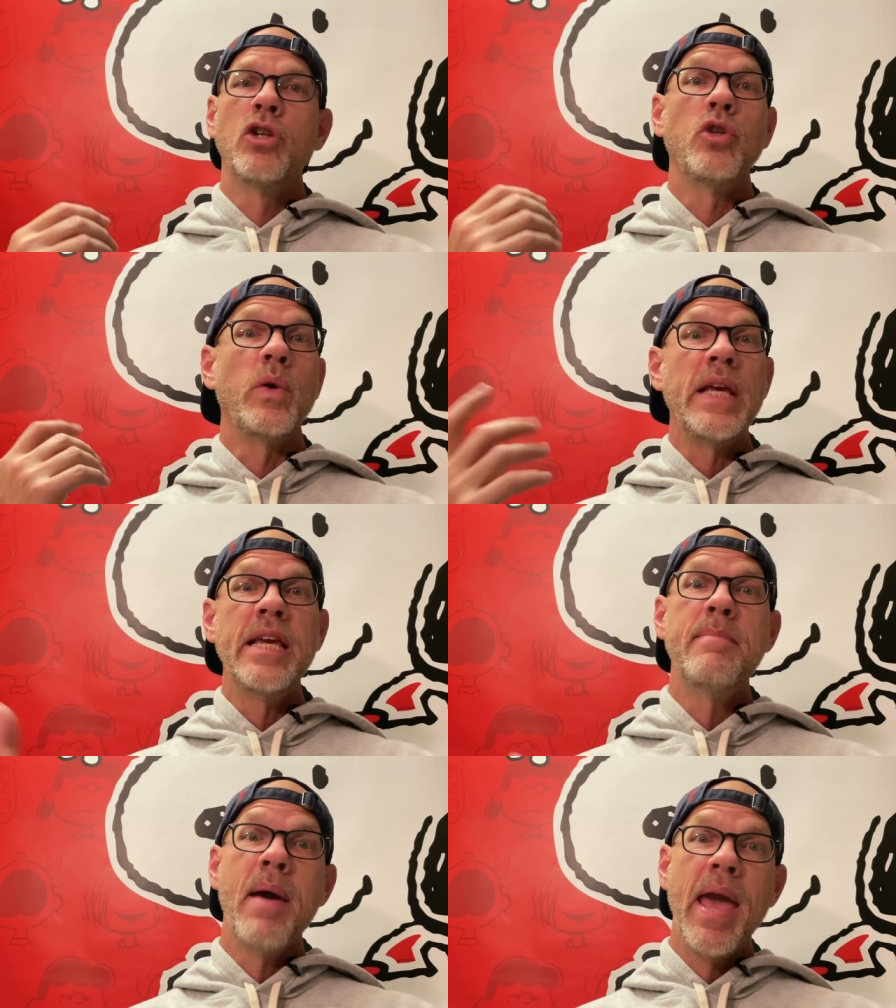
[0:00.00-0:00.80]
do
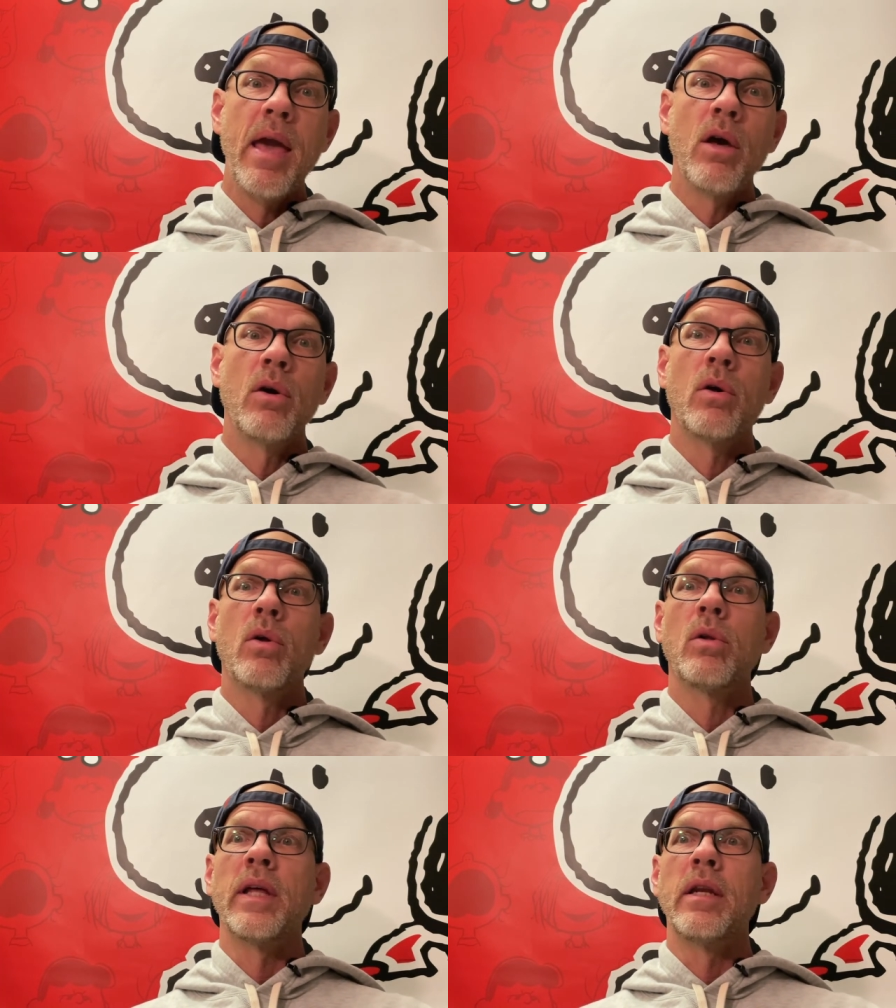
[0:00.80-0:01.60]

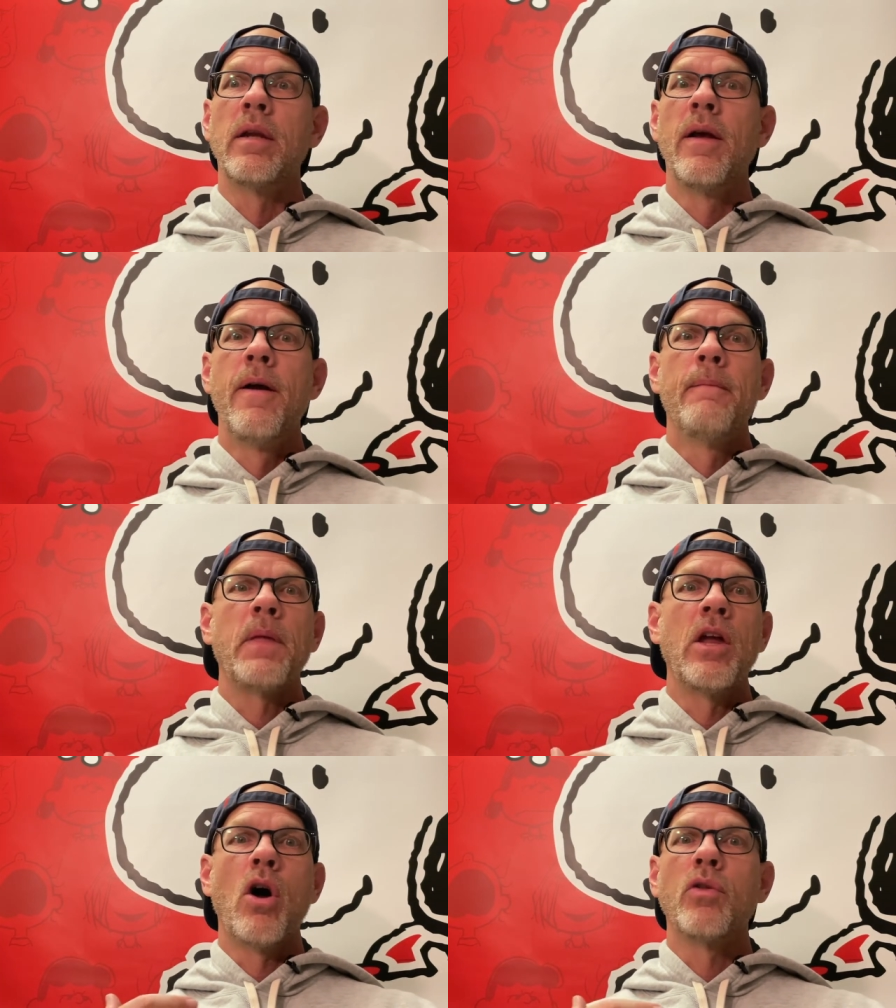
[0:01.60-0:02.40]
email and
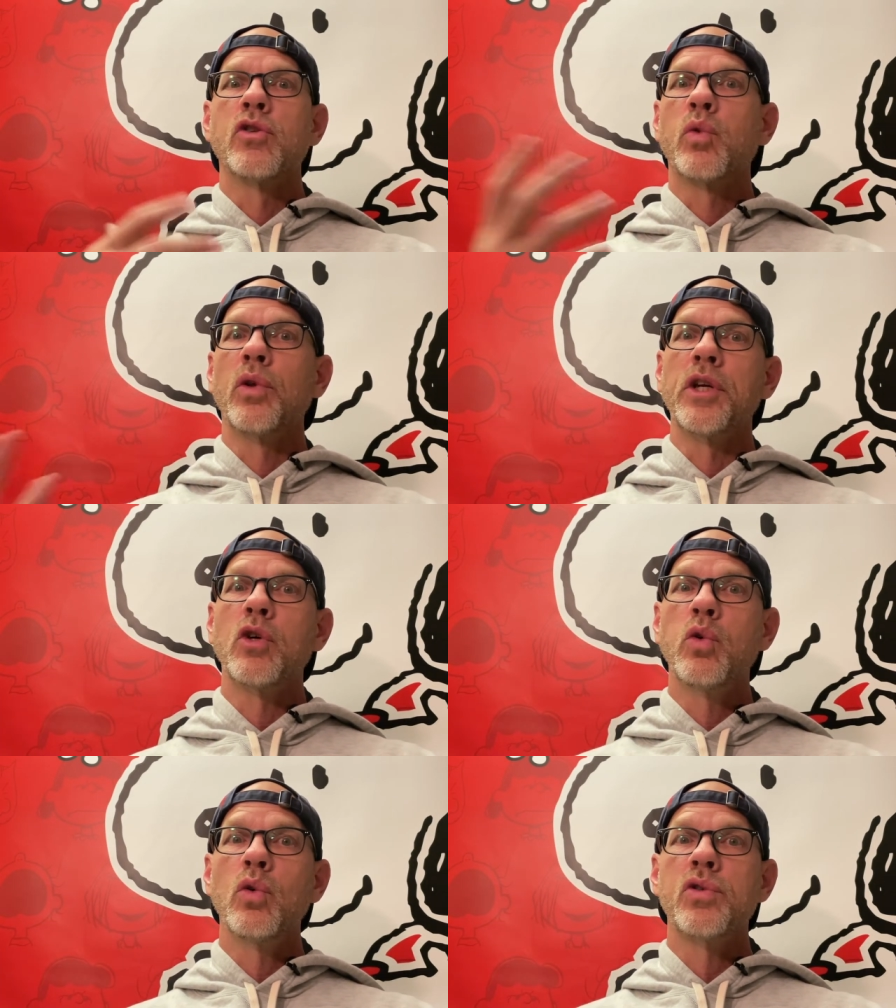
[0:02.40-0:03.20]
and all this really
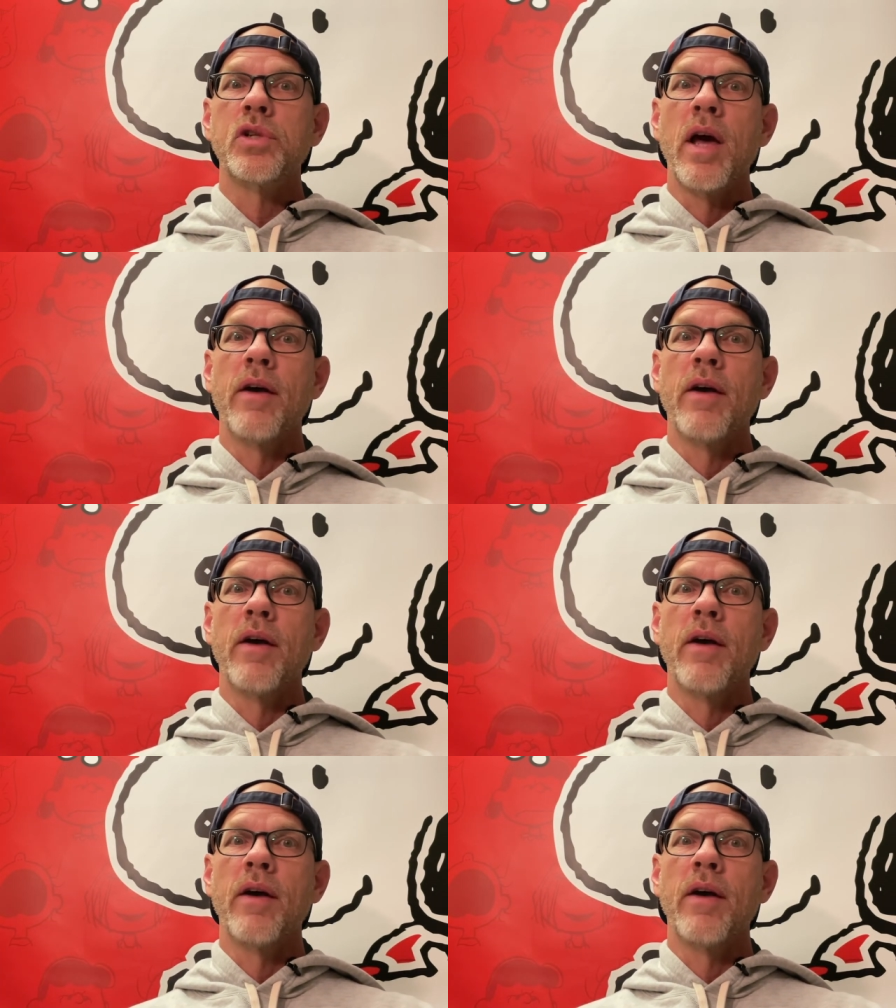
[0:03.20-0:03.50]
cool stuff